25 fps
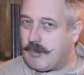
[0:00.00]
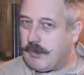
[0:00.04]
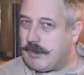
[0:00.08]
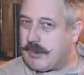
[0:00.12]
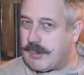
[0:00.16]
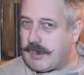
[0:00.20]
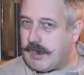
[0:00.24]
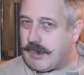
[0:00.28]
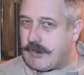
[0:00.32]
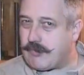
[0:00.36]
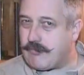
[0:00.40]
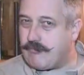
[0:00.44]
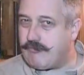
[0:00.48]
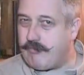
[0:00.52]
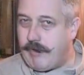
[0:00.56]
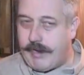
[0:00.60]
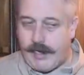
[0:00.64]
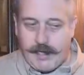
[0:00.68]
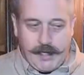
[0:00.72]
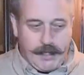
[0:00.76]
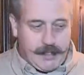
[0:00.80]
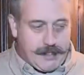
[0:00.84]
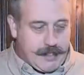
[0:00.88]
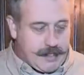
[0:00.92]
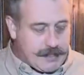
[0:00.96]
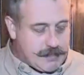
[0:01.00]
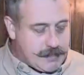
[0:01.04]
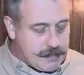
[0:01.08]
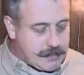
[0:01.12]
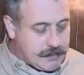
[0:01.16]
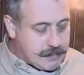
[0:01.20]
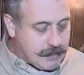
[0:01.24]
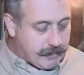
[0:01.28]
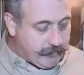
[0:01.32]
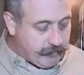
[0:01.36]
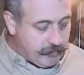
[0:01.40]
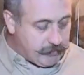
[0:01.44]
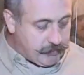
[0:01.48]
to which that's really
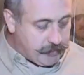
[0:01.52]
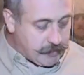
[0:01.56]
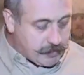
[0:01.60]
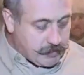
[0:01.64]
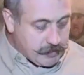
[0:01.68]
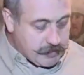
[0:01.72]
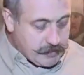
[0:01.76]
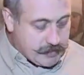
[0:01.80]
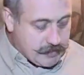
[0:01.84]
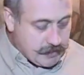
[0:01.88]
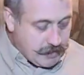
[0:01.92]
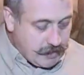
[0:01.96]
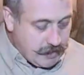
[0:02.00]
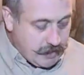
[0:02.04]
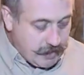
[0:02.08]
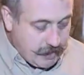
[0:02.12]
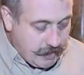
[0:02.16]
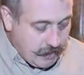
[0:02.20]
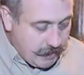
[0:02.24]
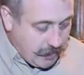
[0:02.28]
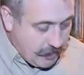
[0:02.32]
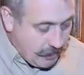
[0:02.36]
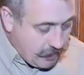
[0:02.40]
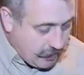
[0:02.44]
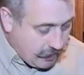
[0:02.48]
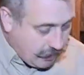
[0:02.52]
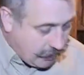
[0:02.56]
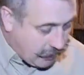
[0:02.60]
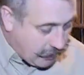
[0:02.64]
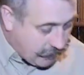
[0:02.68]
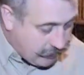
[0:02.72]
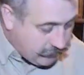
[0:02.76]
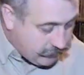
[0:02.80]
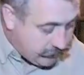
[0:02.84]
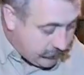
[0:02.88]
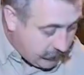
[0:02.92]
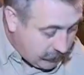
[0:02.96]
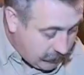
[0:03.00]
necessary, because
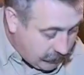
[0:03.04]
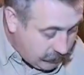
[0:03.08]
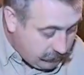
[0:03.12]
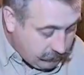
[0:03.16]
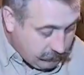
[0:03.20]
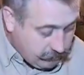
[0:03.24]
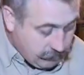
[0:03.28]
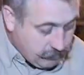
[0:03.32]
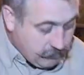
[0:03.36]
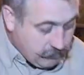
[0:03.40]
the